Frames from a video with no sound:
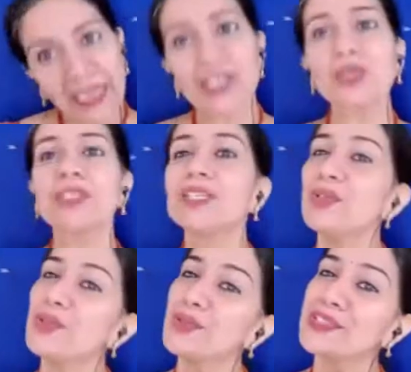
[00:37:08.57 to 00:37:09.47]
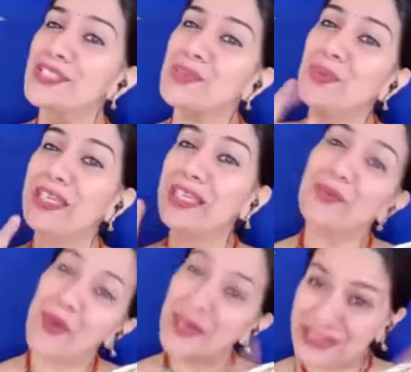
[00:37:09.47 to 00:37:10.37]
make sure that you use the
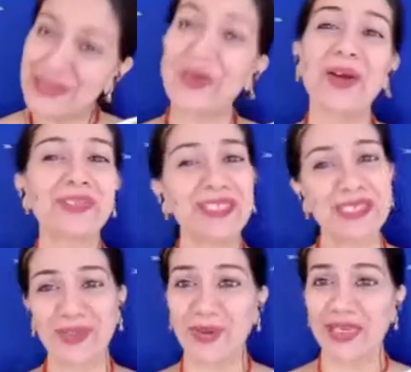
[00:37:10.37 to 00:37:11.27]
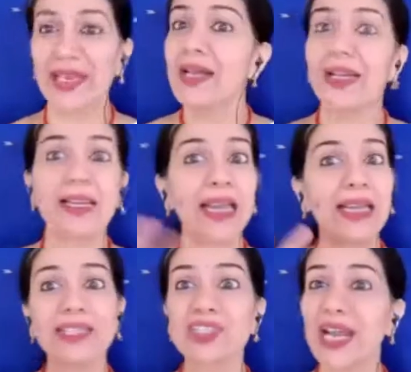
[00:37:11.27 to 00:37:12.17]
squeaky voice throughout the story.
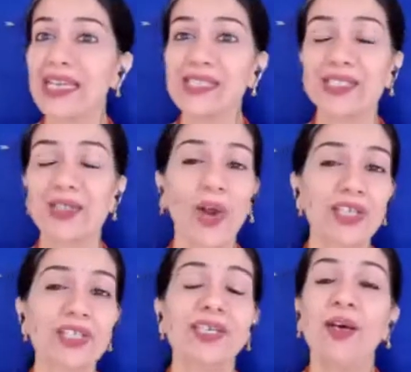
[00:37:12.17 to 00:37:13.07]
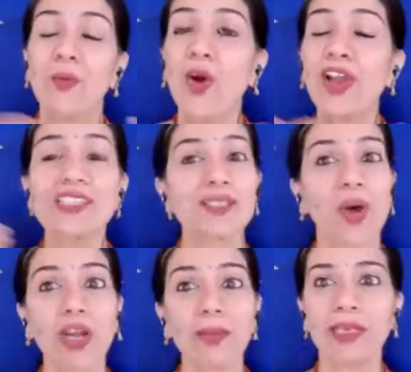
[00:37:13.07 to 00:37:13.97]
Let the child's voice
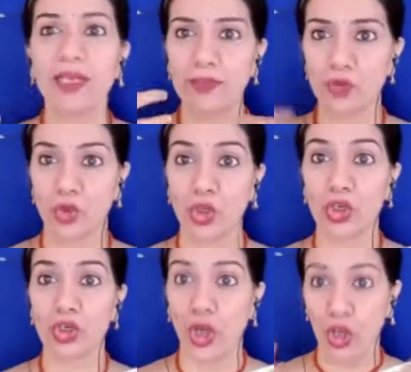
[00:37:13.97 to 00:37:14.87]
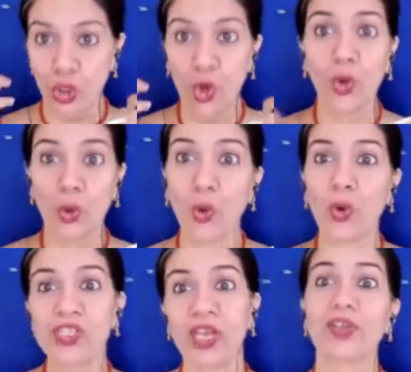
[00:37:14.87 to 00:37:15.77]
not become thick and
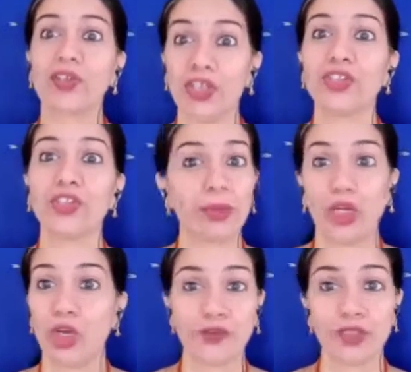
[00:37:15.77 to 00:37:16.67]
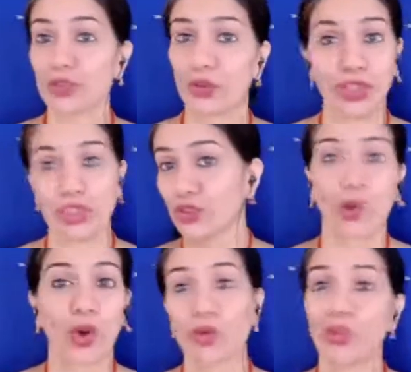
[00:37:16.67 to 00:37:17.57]
low suddenly in the middle of the story.
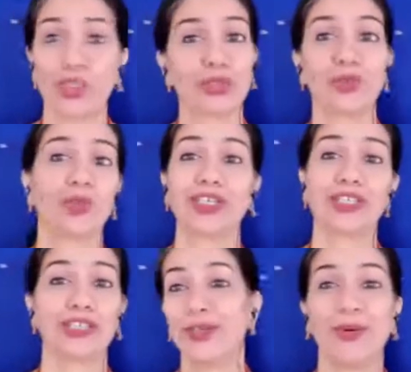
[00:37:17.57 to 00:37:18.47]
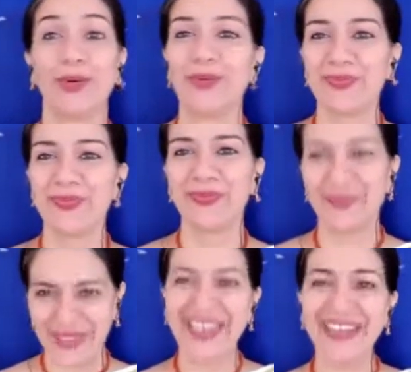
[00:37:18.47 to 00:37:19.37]
It's not going to work. No.
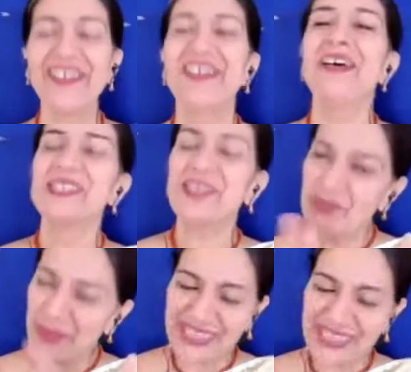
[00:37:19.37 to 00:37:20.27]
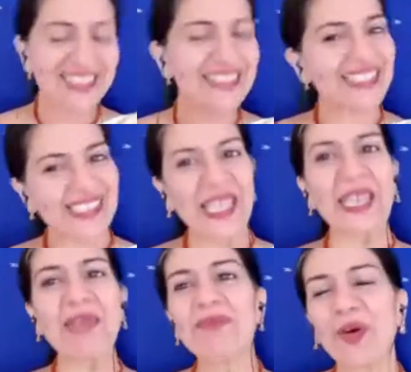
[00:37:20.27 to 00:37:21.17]
Yeah. So maintain the
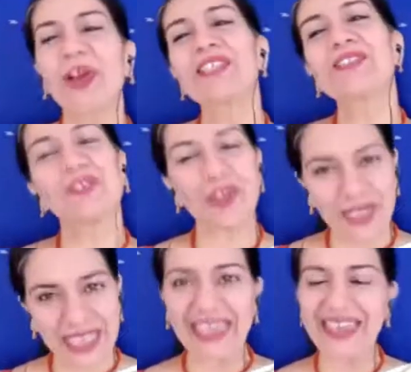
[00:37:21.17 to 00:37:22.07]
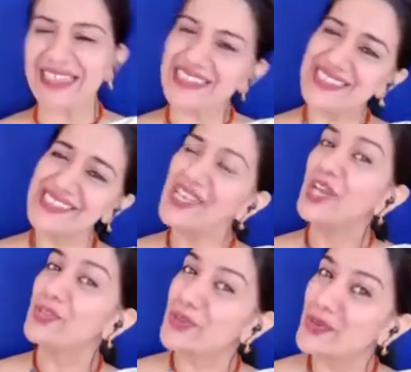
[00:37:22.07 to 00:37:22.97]
same voice for your characters
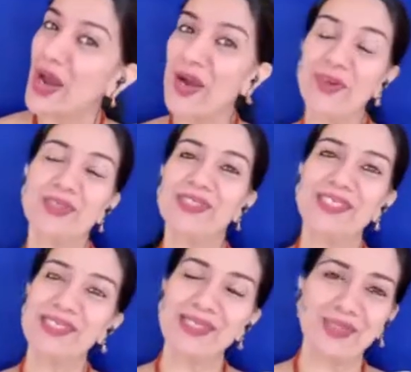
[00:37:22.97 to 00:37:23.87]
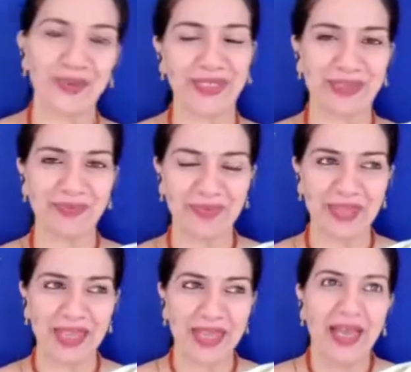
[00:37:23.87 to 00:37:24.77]
throughout the story.
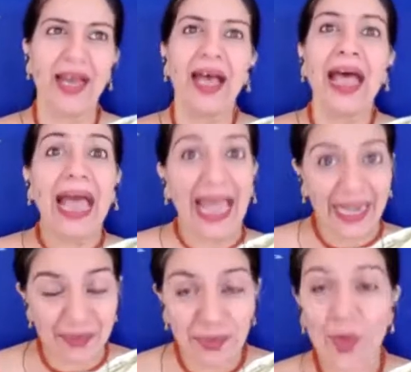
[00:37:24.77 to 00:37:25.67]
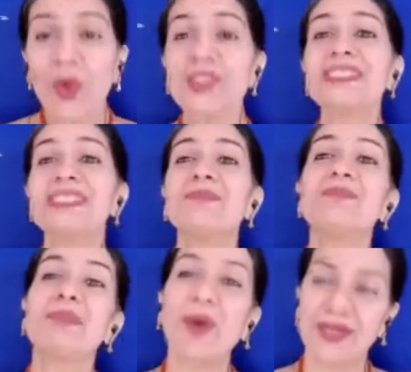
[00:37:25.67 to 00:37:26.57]
And most
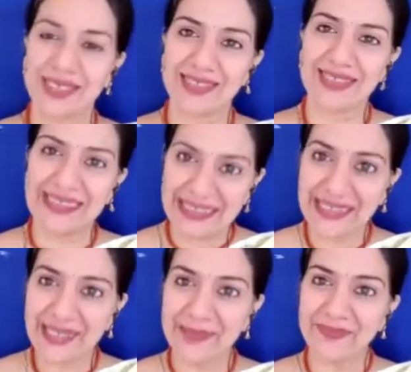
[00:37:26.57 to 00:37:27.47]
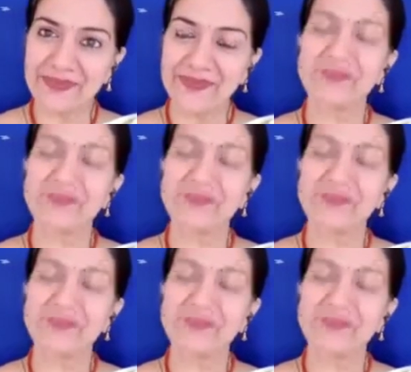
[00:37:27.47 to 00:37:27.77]
importantly,